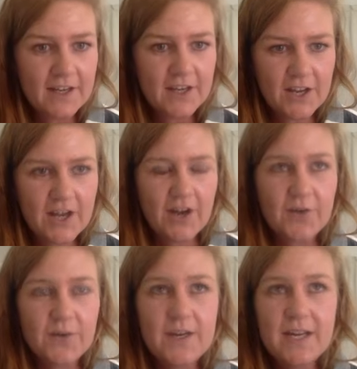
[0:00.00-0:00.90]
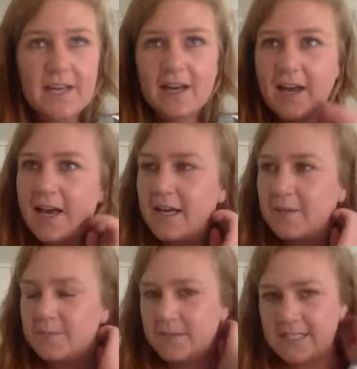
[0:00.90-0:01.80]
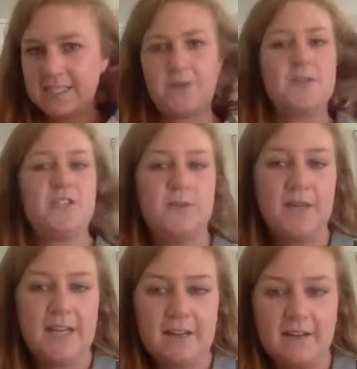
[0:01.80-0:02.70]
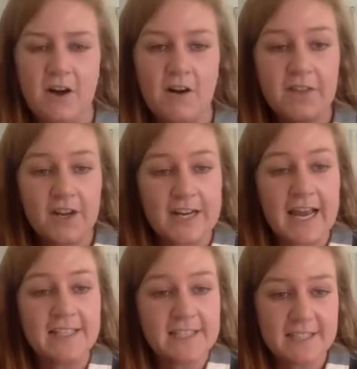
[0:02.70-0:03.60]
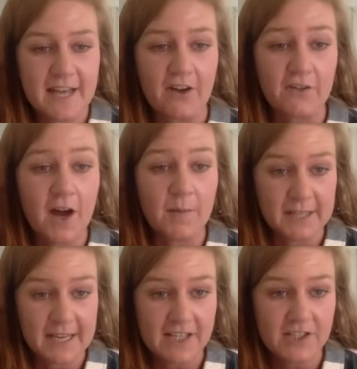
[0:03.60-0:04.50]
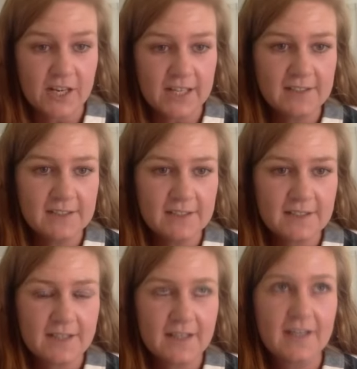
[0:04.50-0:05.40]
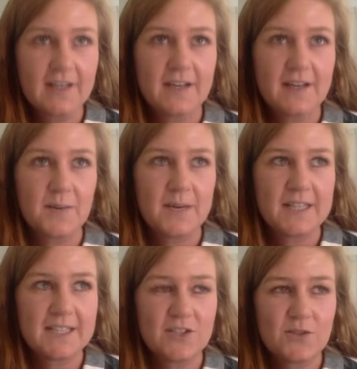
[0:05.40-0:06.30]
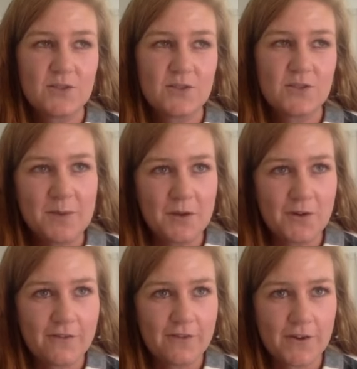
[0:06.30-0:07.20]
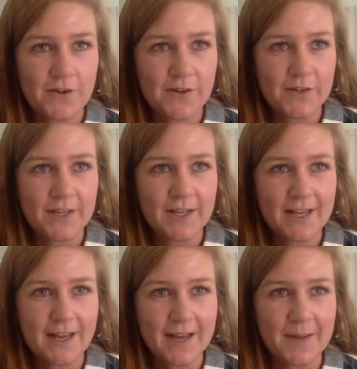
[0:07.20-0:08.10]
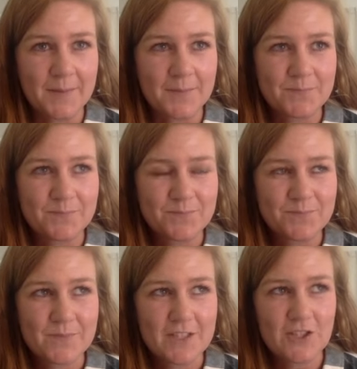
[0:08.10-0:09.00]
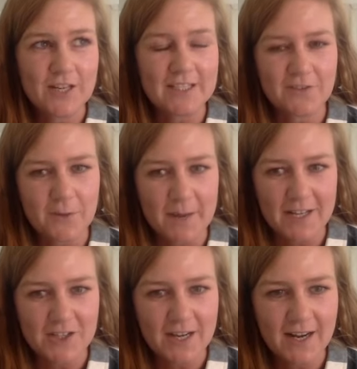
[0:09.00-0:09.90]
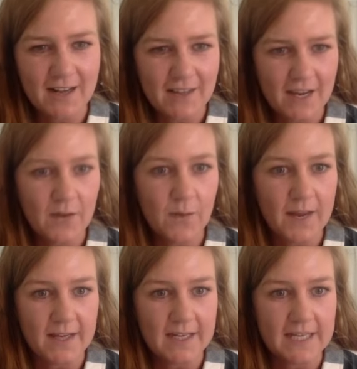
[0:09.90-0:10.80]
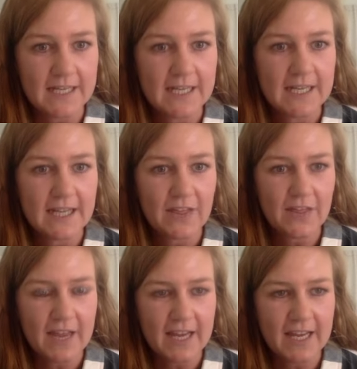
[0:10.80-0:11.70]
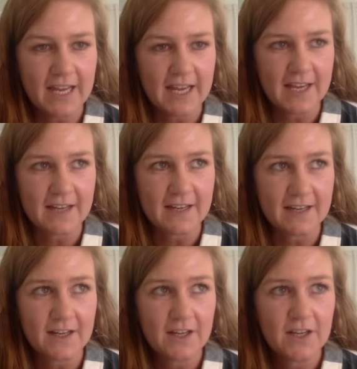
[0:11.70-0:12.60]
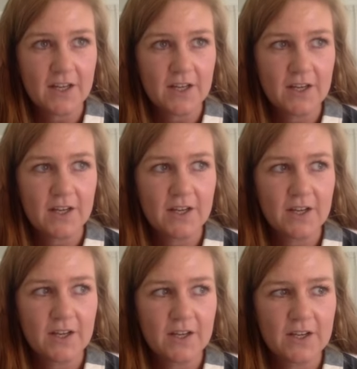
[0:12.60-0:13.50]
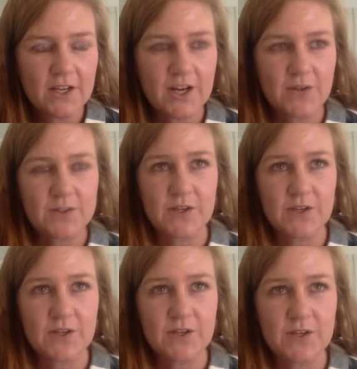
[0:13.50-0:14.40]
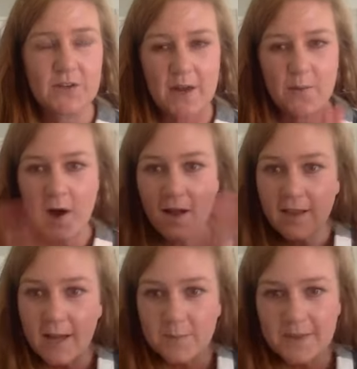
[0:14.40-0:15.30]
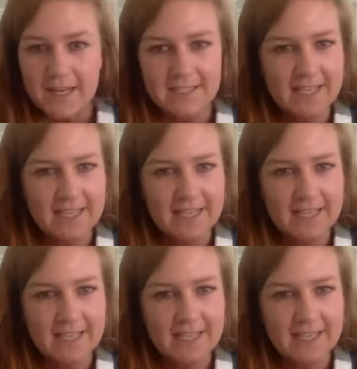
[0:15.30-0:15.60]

you know because um, they were doing all their yeses out of obligations but it's this really beautiful um, transformation i think when they can you know so so they wall up they